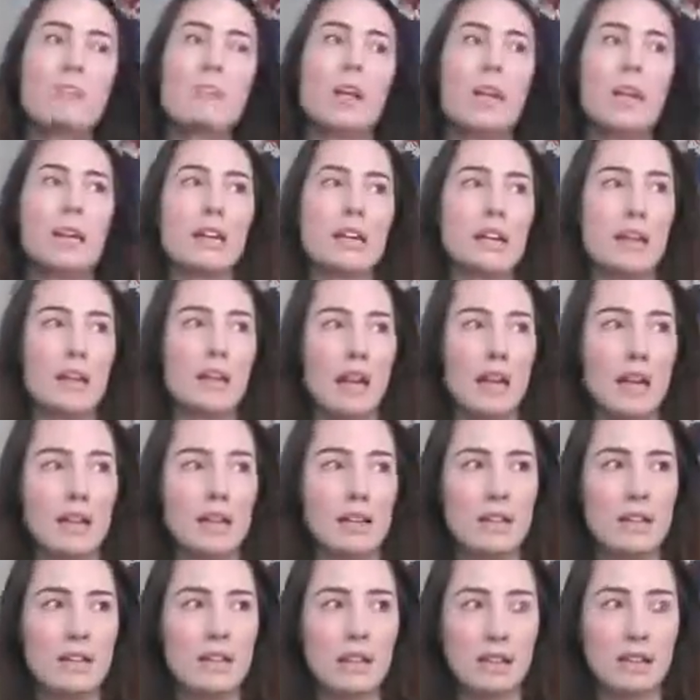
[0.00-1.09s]
and
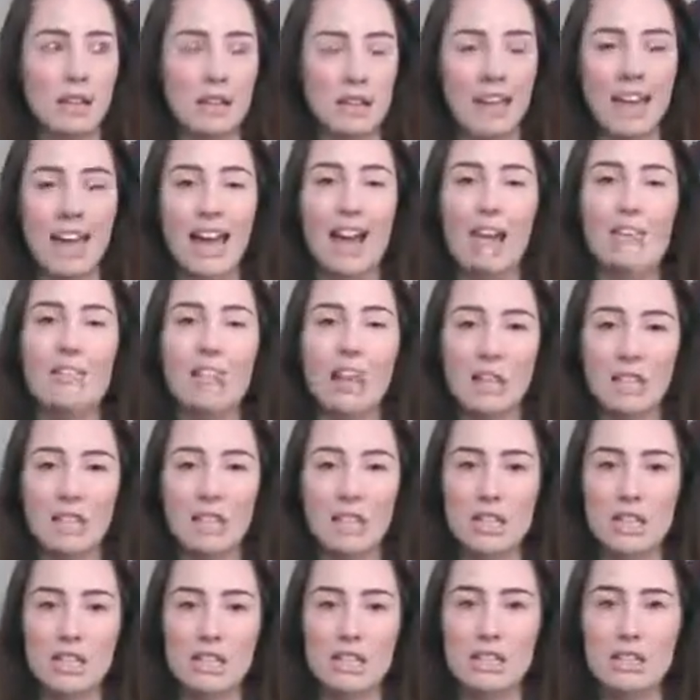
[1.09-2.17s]
the caveat to
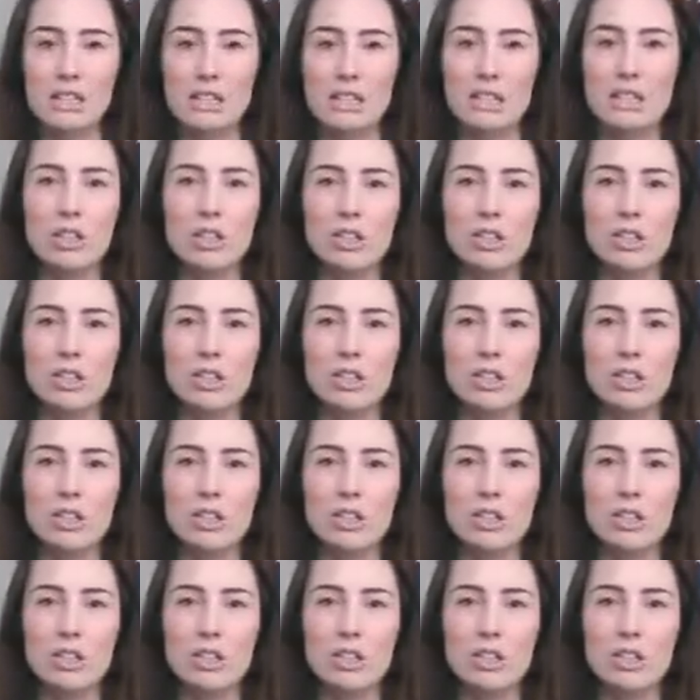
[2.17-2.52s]
this is